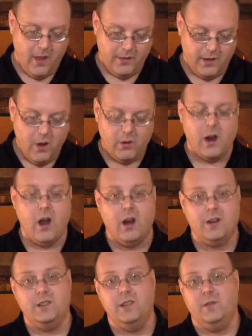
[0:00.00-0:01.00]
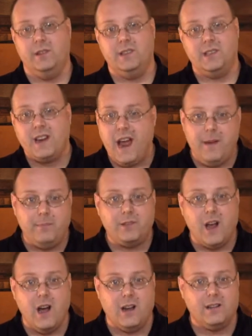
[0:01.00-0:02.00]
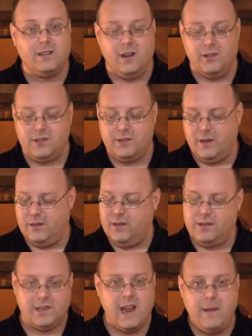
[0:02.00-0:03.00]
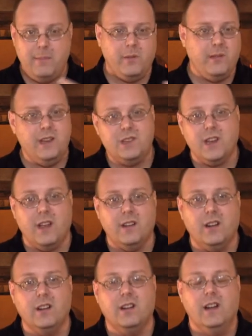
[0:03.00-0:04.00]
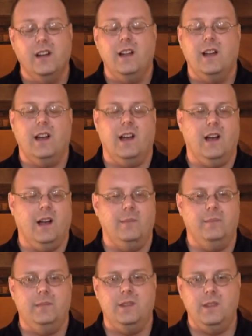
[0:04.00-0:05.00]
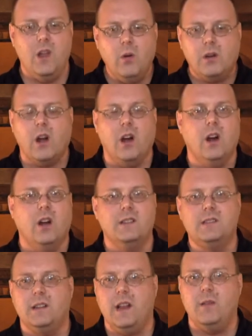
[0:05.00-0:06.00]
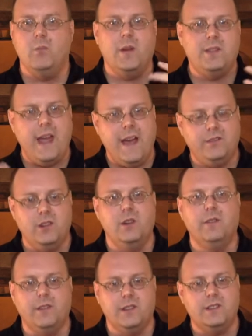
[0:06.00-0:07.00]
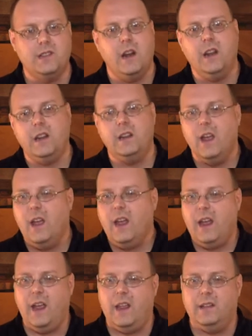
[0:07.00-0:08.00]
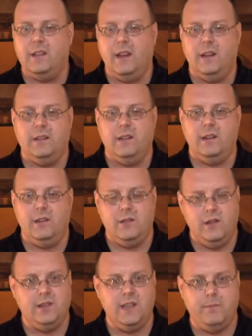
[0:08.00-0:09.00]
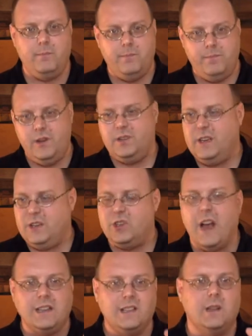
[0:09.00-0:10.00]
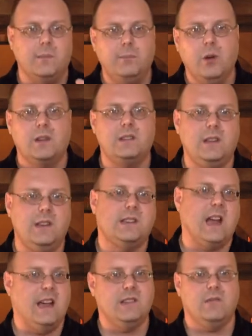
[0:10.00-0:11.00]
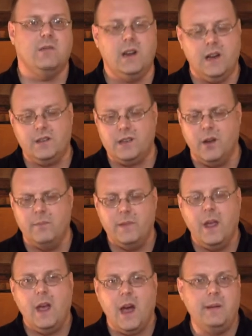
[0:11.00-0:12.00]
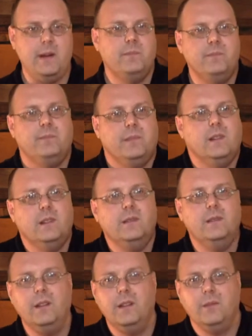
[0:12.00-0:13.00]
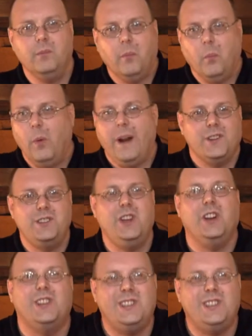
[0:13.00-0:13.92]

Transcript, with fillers: the note cards and doing Skype talk, you know, uh, they're Skyping with each other, um, note cards and, and what they have to do for the studying. And they, you, you see, you see shots, the books that these guys are reading. So, I mean, what else are you going